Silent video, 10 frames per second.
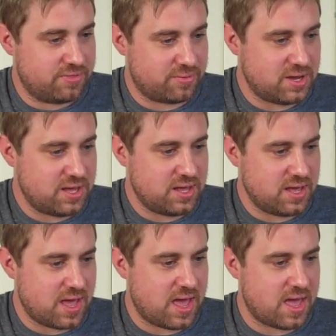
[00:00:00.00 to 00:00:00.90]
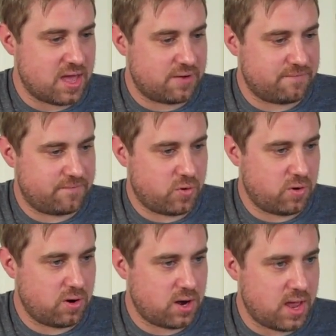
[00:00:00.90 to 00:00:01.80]
3 and
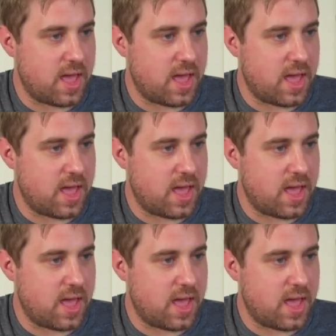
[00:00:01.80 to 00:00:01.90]
4